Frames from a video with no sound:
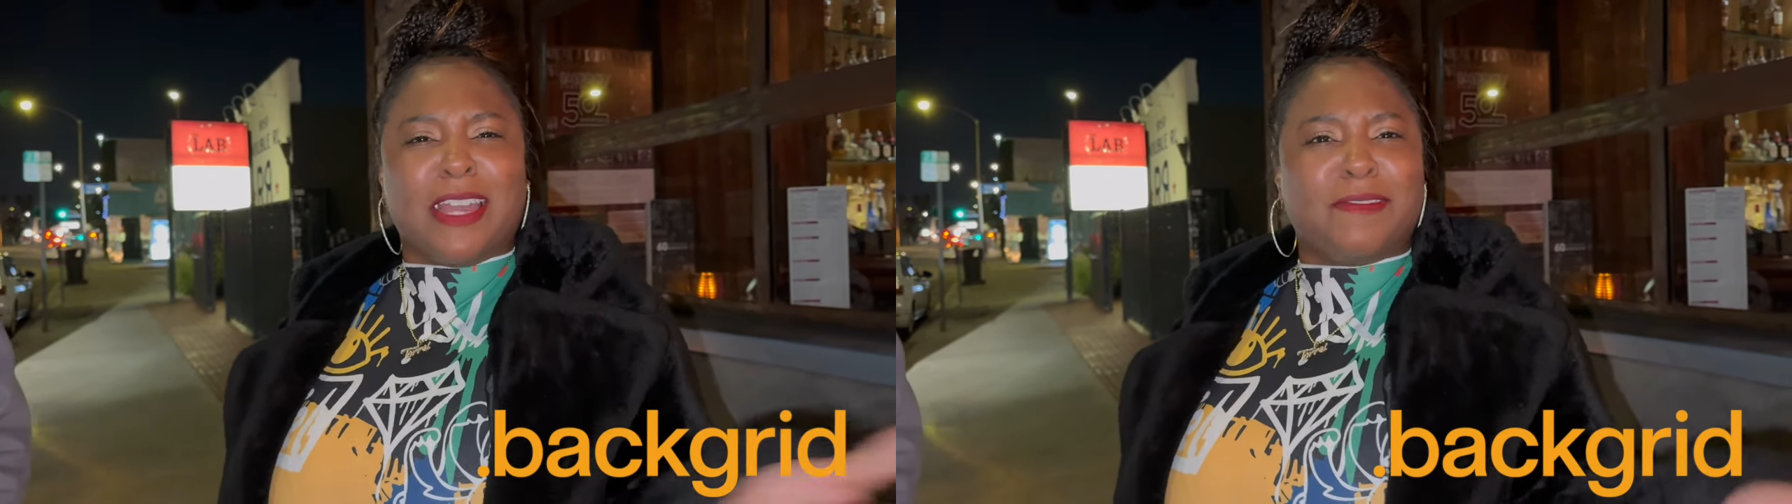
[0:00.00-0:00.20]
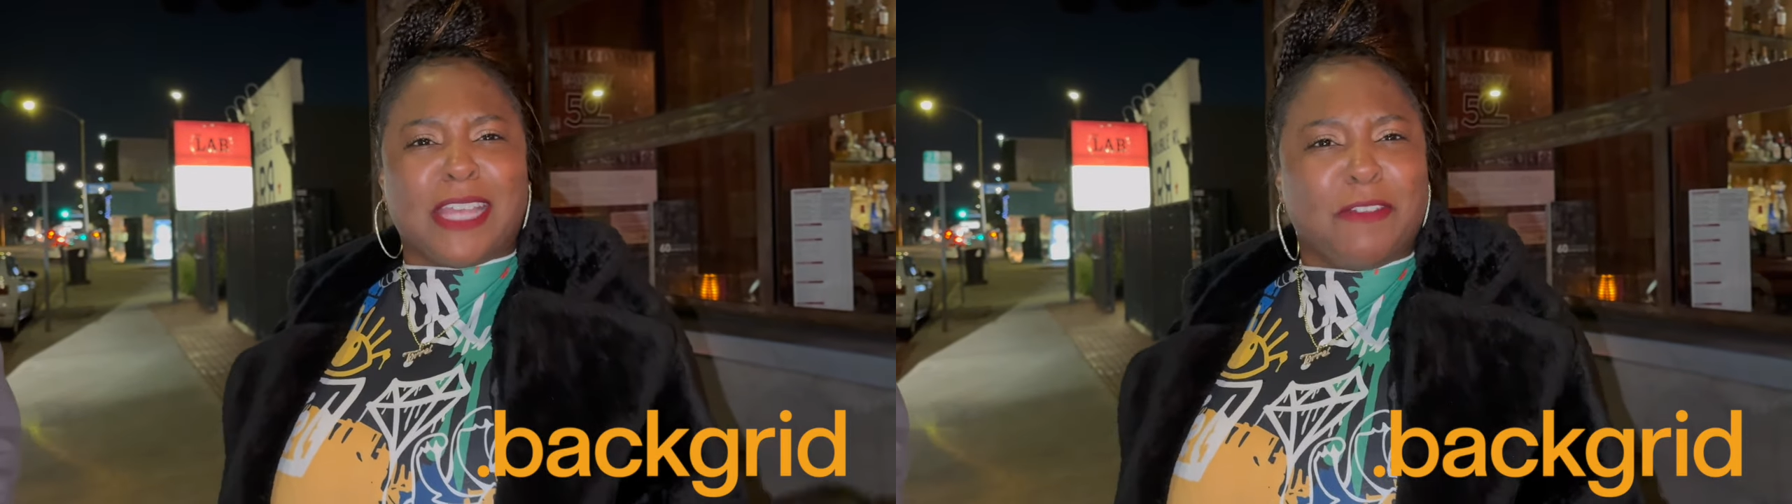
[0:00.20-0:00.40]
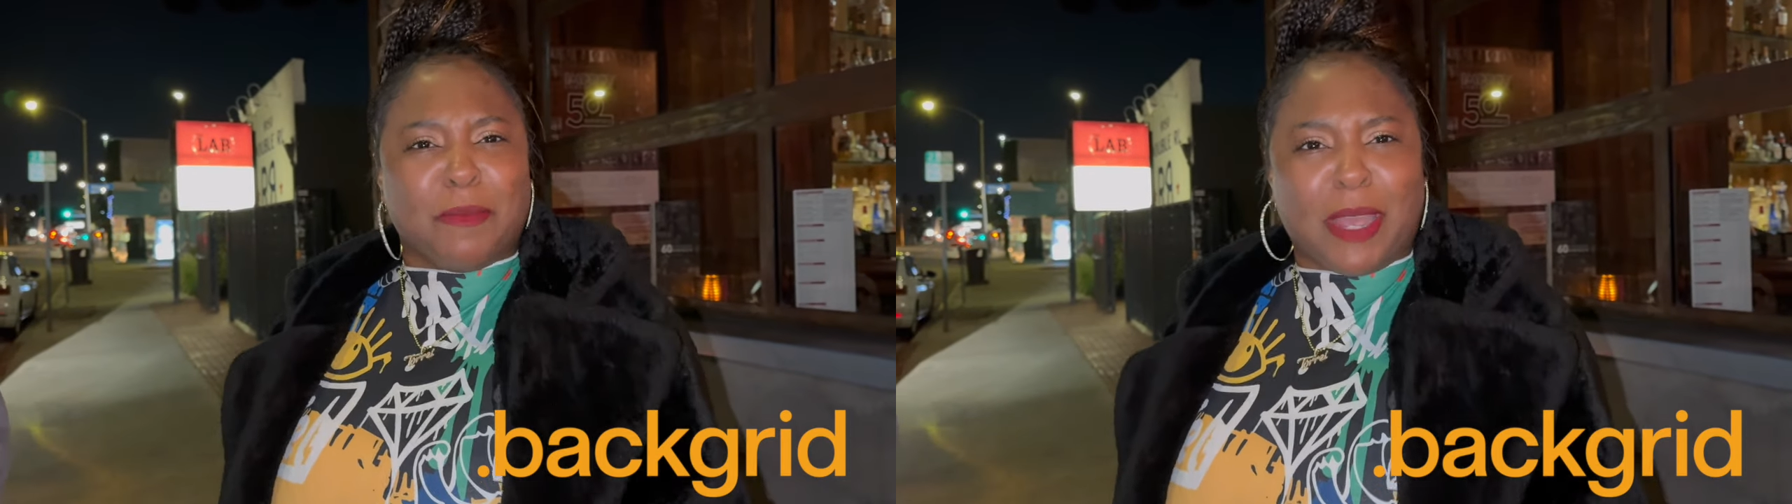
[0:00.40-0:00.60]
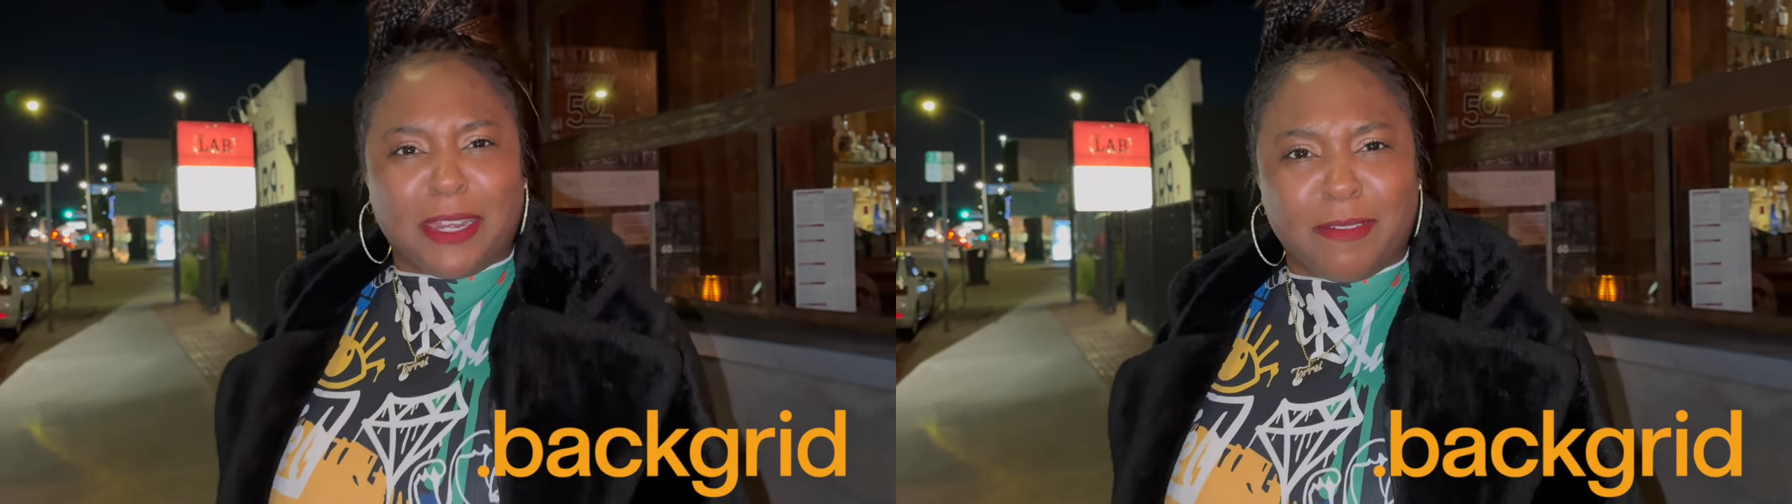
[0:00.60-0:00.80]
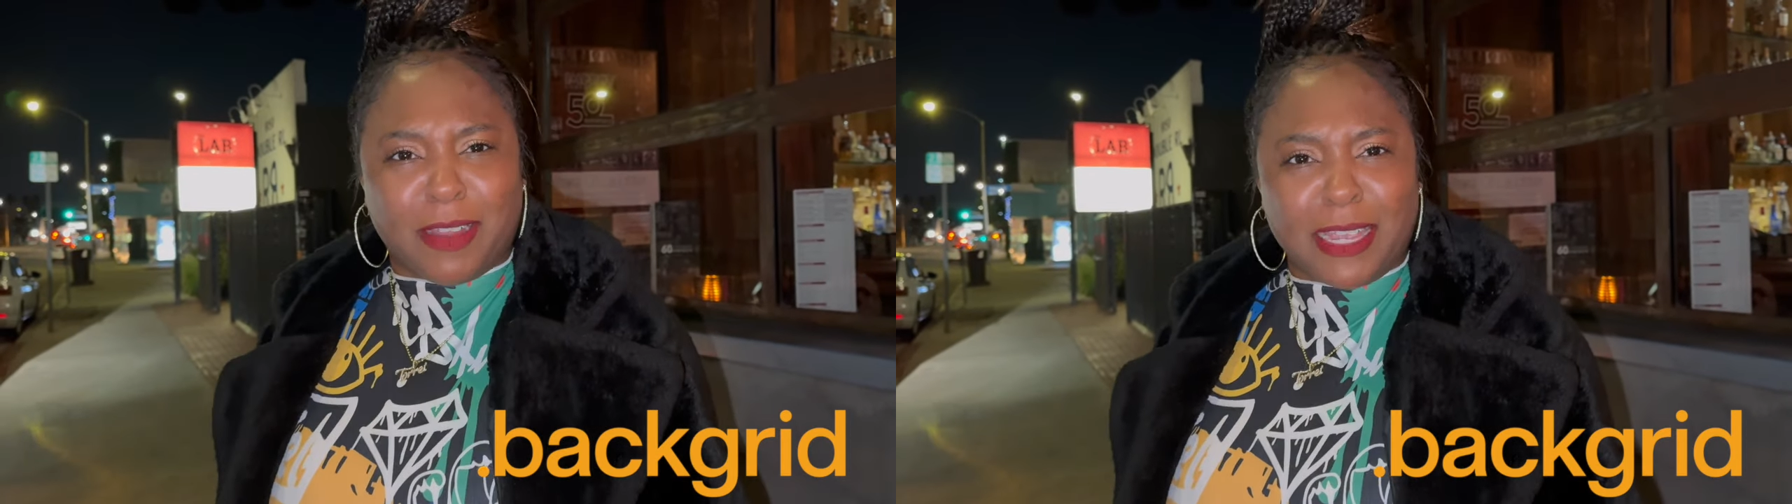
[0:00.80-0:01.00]
loves
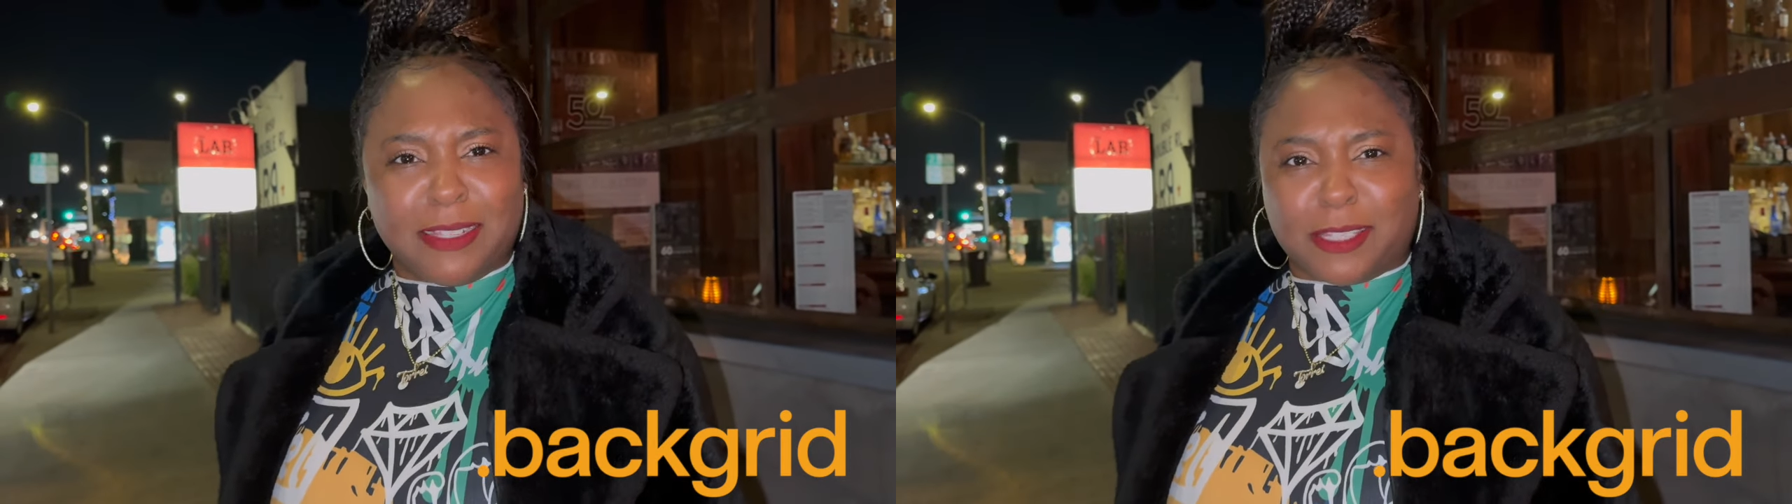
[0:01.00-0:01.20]
everybody, right?